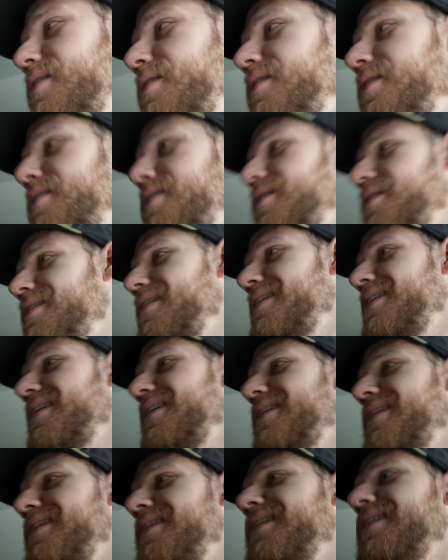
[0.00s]
Oh, you're
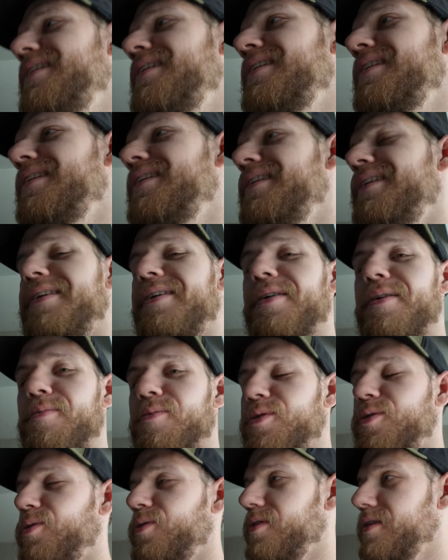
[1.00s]
recording now? Yeah, I'm
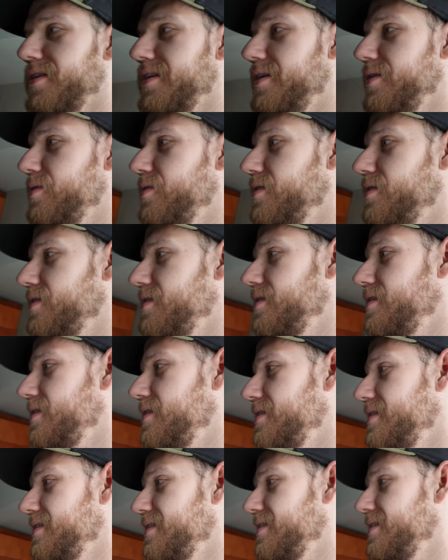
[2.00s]
recording now.
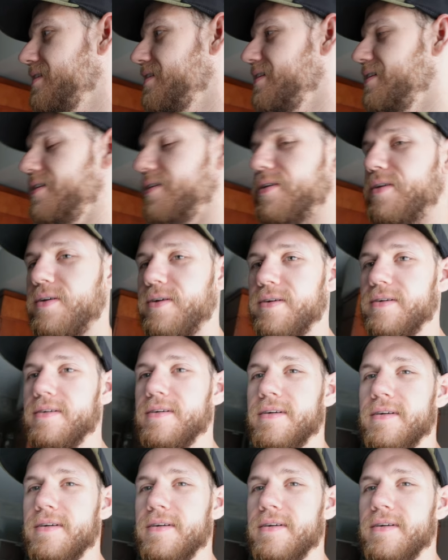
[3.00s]
Okay. Yeah.